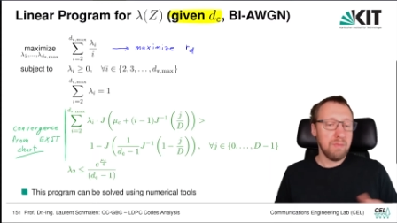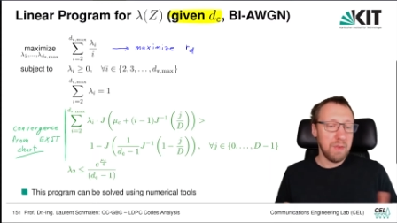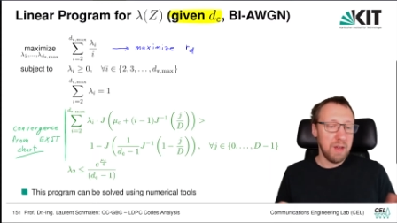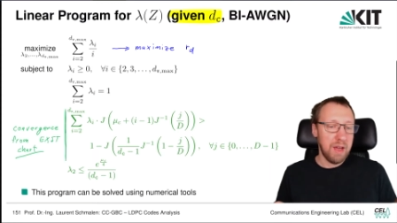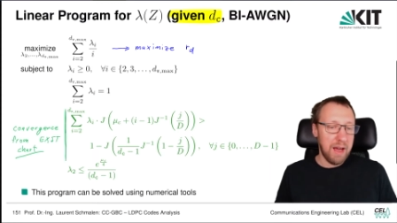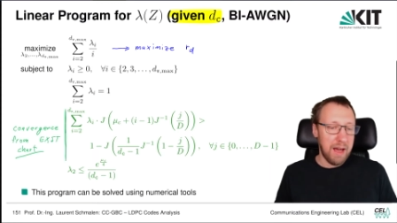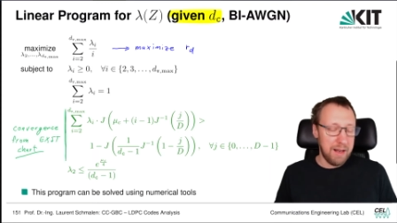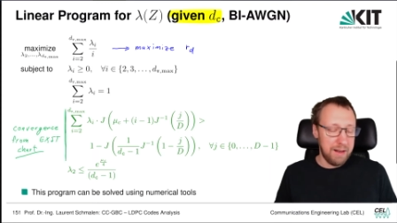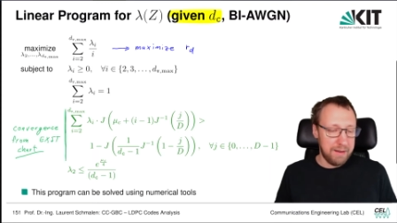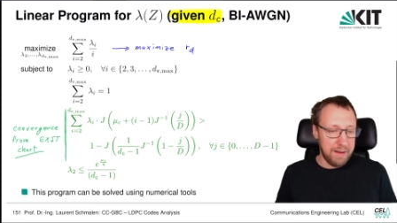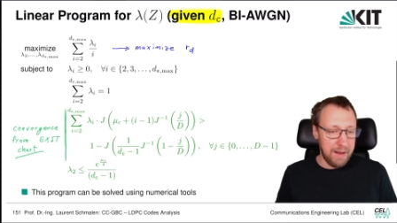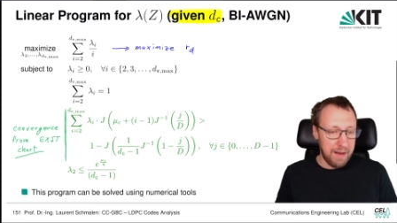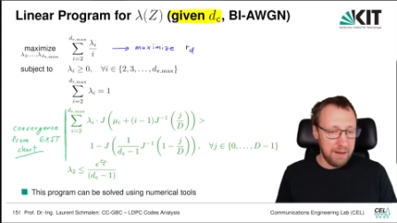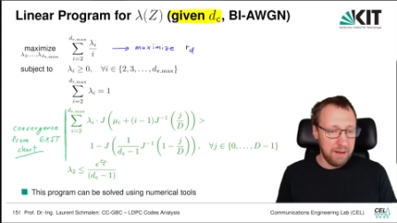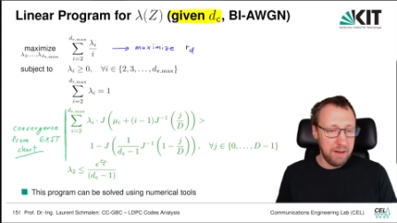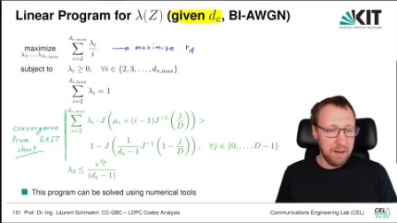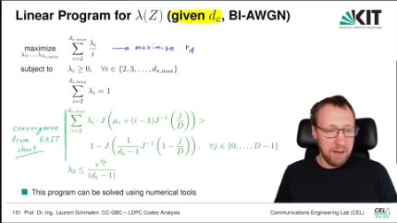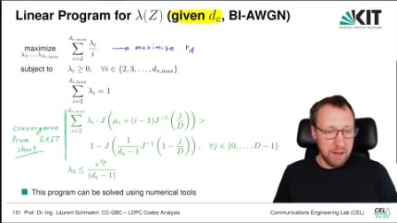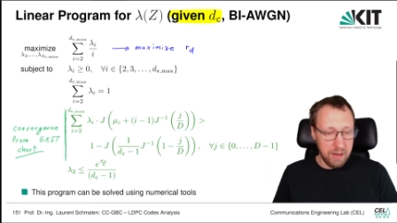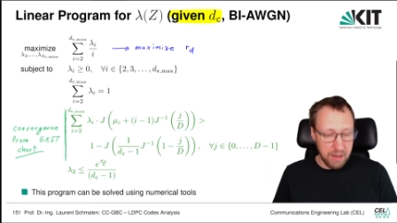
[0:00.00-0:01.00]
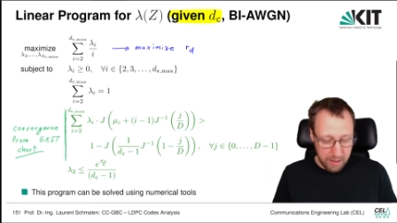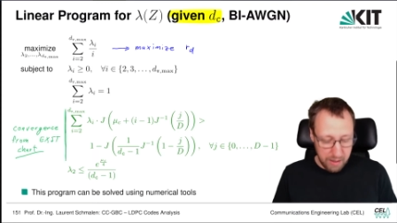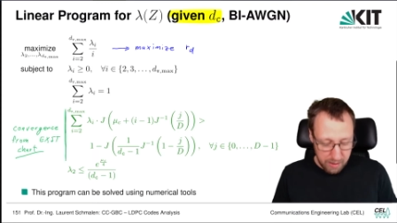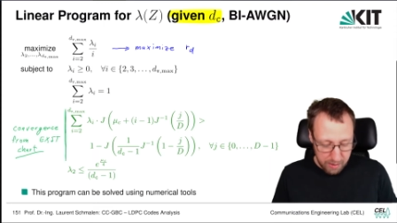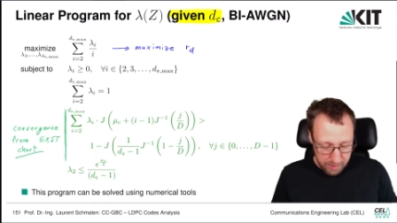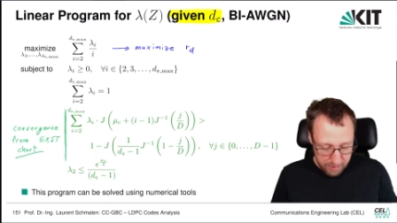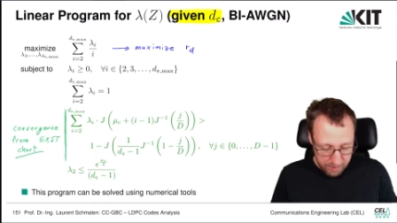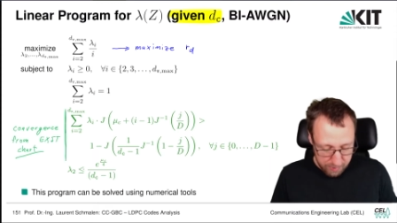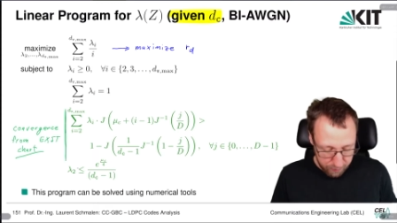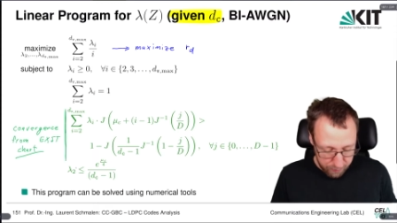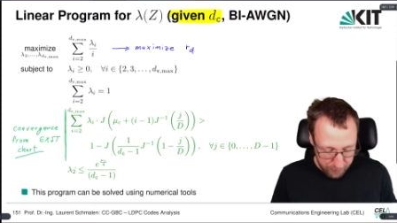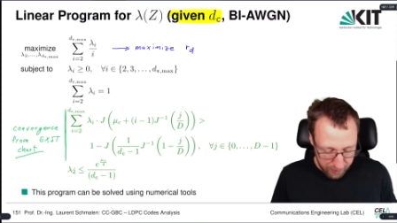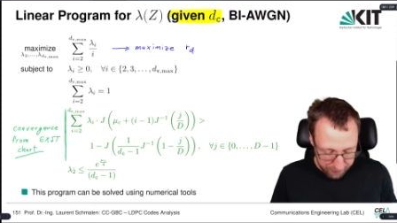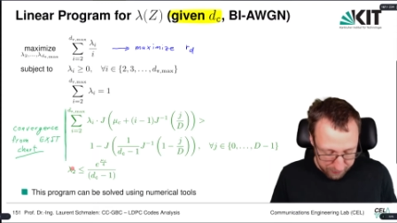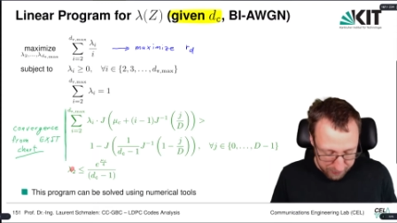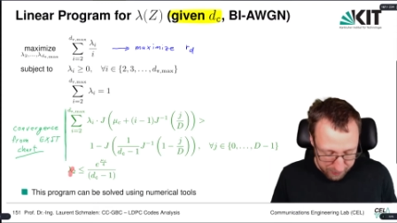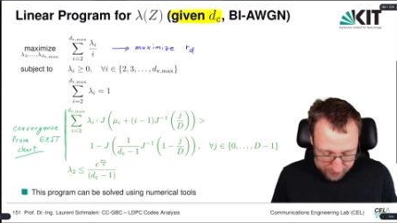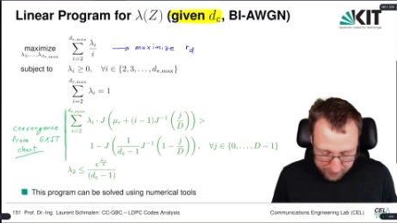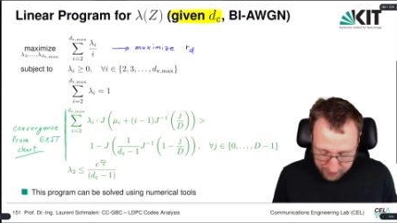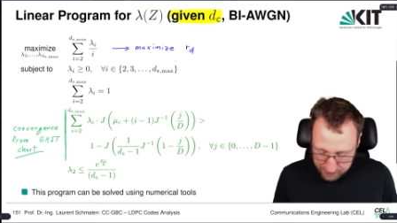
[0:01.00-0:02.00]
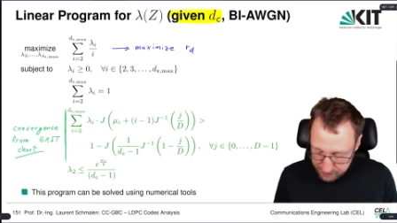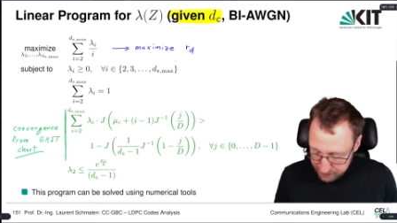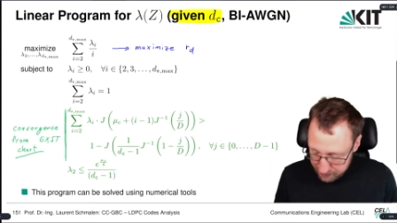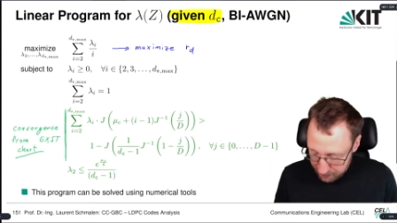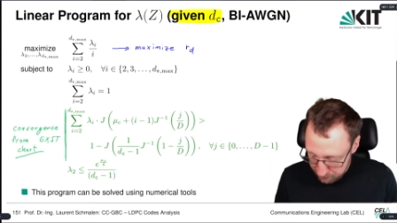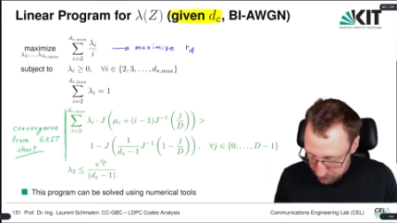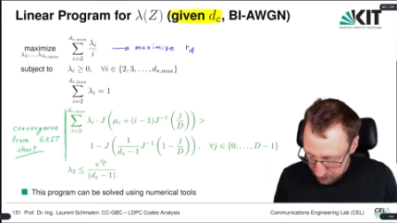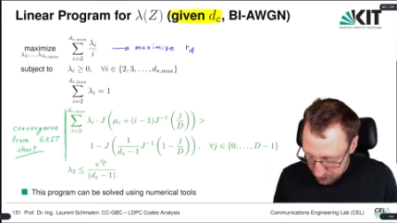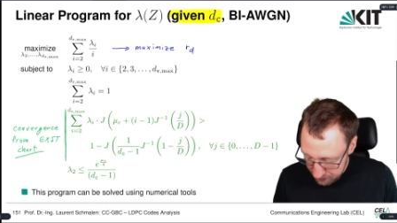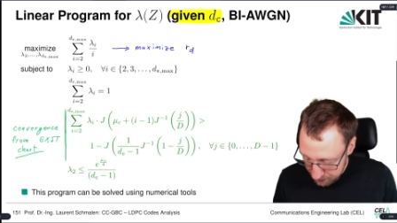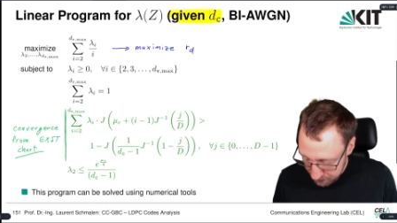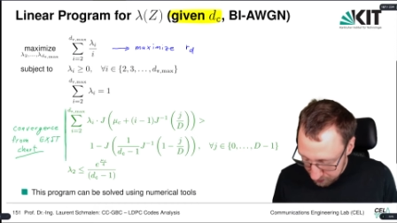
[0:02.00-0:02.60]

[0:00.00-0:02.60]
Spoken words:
And then we have the stability